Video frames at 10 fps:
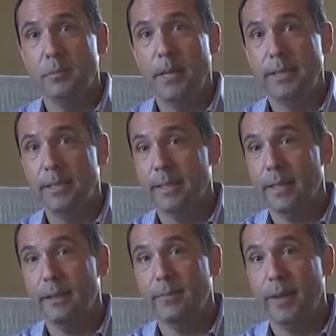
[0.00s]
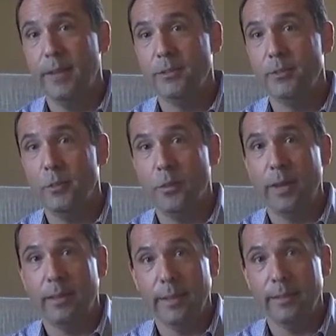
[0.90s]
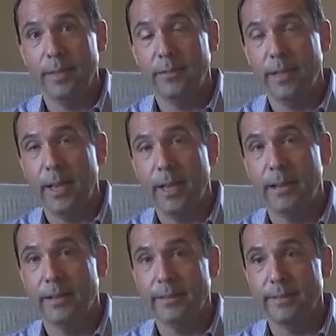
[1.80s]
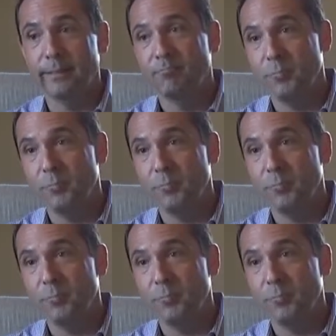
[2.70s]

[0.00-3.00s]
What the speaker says: amazing that if I do the right things every day and